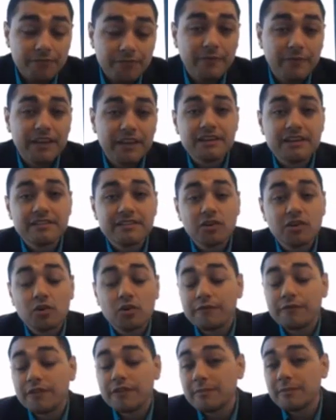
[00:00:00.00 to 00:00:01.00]
because in
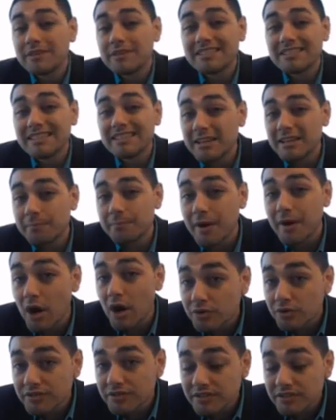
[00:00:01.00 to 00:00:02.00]
order for them to see the
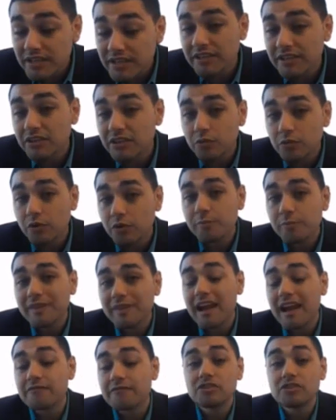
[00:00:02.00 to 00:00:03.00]
posts in the group, they
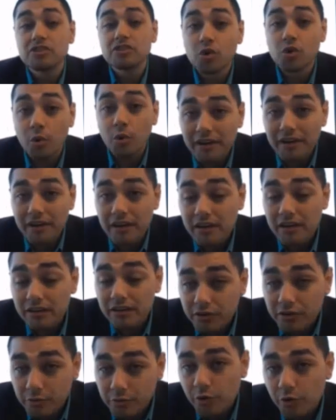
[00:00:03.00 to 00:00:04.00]
have to join
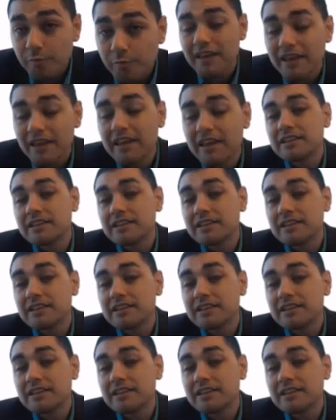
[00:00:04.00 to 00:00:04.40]
the group.